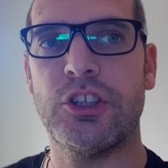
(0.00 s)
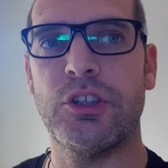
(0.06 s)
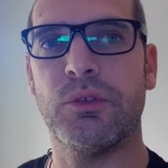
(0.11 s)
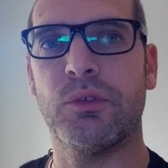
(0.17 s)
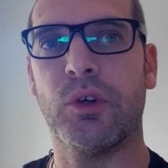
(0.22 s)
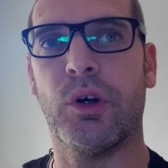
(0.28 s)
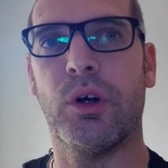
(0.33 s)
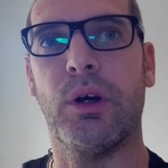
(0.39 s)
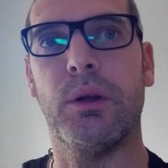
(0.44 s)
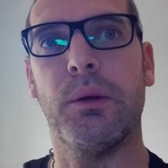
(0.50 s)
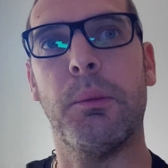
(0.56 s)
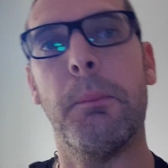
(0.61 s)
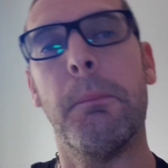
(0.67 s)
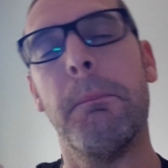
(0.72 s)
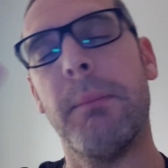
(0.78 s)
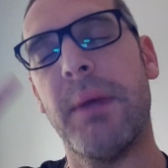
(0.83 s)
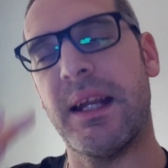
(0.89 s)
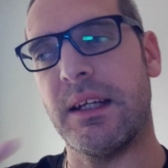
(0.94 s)
you've got
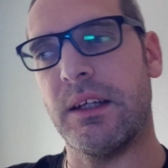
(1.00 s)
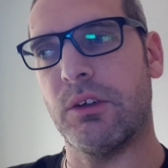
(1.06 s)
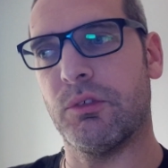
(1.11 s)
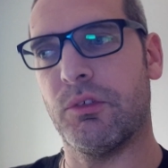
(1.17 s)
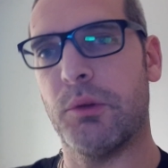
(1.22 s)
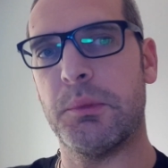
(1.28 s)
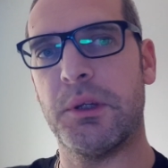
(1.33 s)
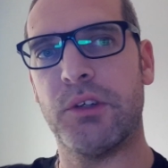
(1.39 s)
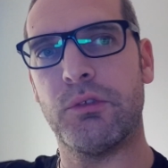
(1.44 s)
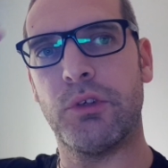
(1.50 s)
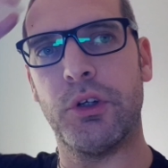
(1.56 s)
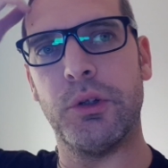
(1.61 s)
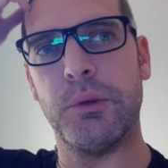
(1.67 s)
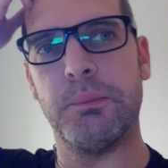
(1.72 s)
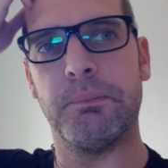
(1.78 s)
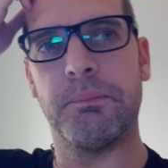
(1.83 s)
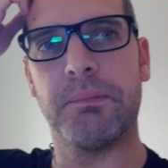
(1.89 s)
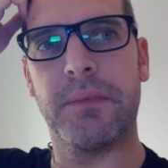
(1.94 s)
many of them in a
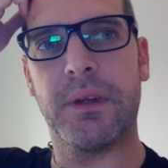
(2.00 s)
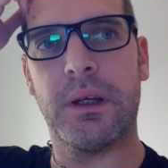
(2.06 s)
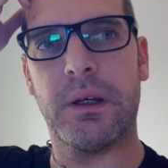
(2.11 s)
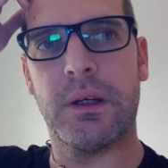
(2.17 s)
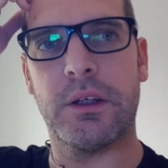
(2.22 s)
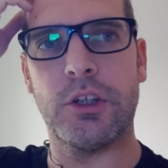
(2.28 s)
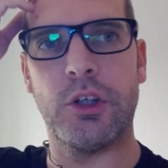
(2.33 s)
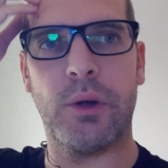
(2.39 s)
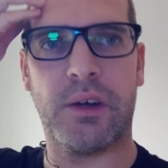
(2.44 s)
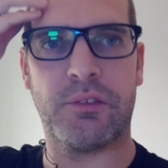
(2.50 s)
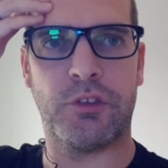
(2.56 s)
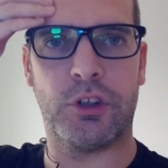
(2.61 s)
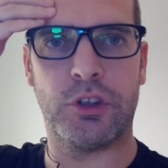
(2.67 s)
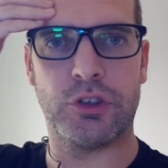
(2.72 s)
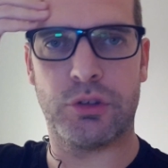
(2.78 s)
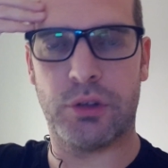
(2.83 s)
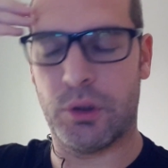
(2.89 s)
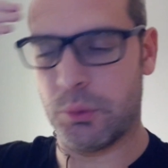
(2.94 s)
room, you have to
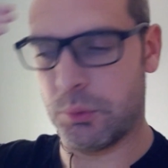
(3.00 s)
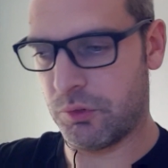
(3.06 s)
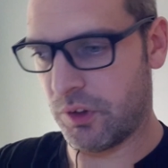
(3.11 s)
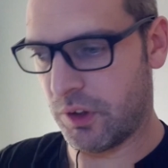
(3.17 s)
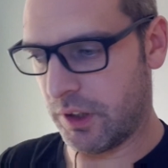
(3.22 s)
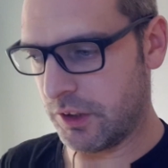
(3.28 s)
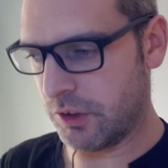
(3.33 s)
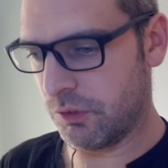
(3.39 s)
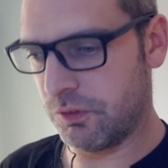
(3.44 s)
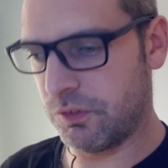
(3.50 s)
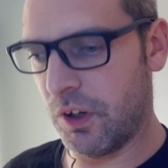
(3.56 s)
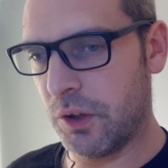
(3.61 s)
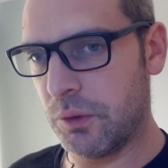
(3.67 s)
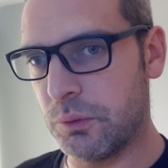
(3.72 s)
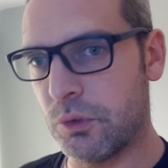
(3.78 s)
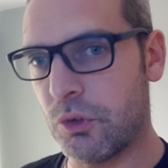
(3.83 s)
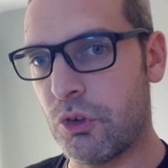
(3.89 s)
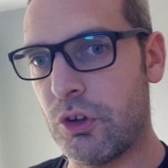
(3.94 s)
control via your
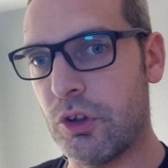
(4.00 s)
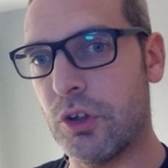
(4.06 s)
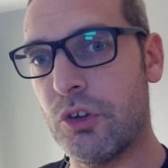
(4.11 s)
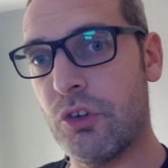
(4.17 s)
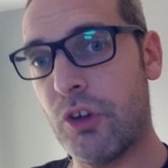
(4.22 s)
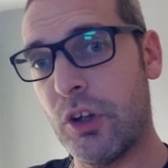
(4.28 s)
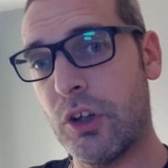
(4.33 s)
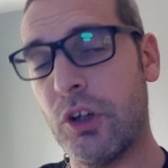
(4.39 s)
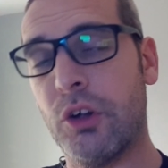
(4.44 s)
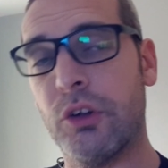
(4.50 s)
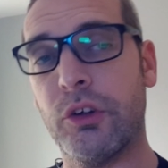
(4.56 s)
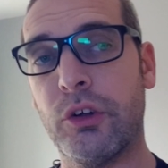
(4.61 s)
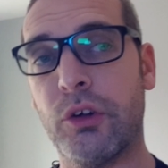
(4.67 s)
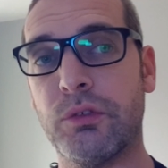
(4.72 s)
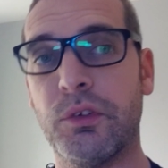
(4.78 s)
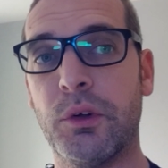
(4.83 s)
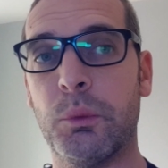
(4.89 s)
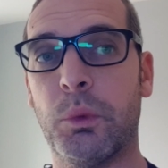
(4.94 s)
phone. So you can turn it on and
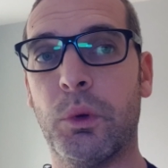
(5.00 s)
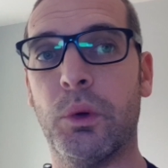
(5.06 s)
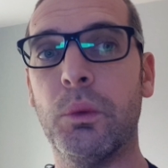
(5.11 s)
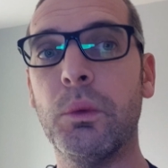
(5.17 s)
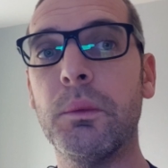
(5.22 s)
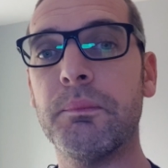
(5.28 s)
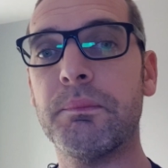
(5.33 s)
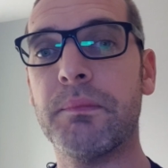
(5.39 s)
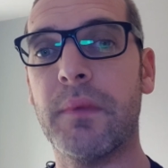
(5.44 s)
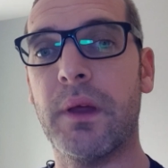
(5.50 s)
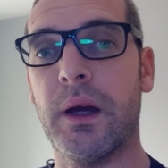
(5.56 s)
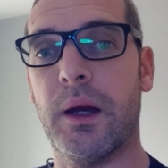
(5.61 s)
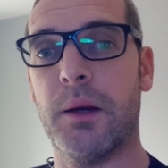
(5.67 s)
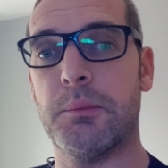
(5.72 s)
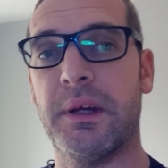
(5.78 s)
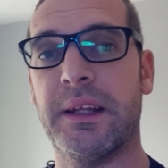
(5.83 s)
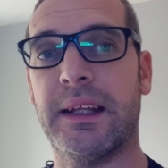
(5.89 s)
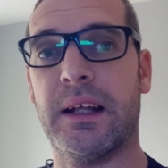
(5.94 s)
off at the wall,
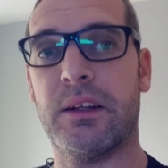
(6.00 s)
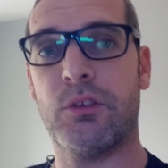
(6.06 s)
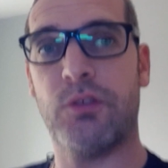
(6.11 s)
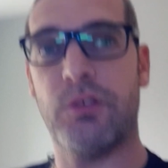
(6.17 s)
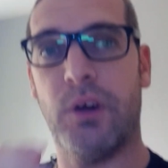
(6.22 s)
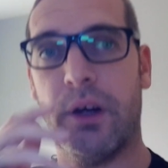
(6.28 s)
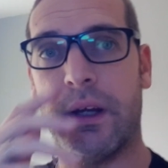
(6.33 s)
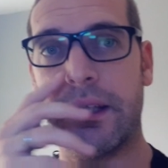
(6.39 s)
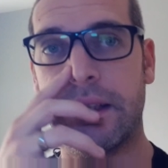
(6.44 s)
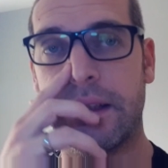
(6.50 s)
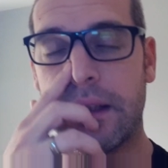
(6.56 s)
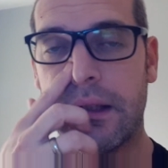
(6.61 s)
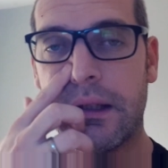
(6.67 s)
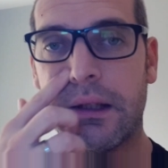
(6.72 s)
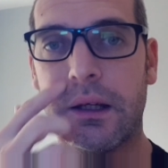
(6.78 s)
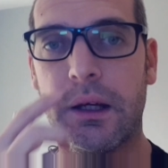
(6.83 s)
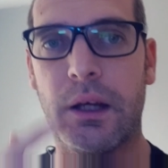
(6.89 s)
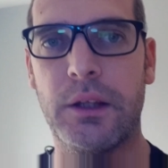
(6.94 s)
and that's fine.
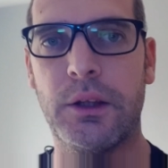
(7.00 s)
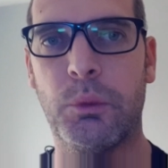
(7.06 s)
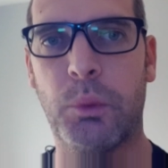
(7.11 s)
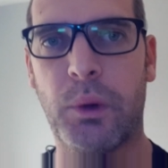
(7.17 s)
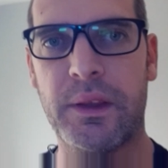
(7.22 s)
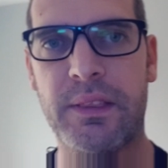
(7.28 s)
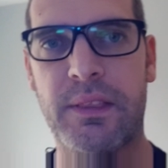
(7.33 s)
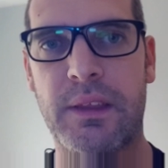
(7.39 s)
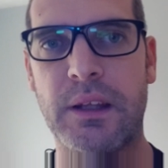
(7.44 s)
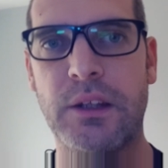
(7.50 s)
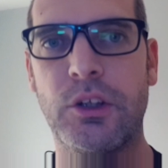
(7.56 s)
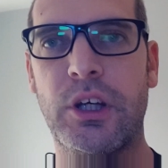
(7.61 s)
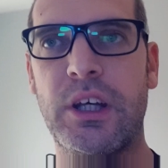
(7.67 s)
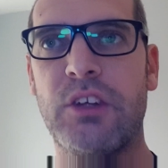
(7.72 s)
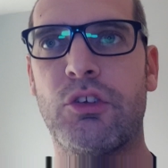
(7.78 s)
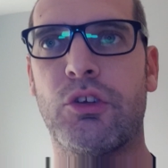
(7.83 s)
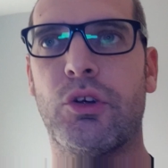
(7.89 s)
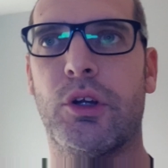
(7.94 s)
And the one thing that
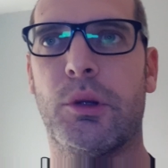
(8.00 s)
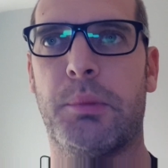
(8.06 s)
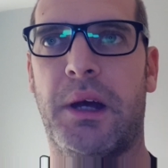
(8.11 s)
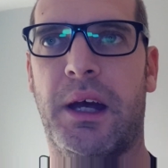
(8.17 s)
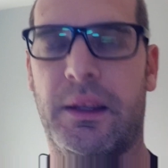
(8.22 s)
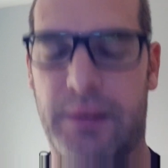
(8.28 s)
is good about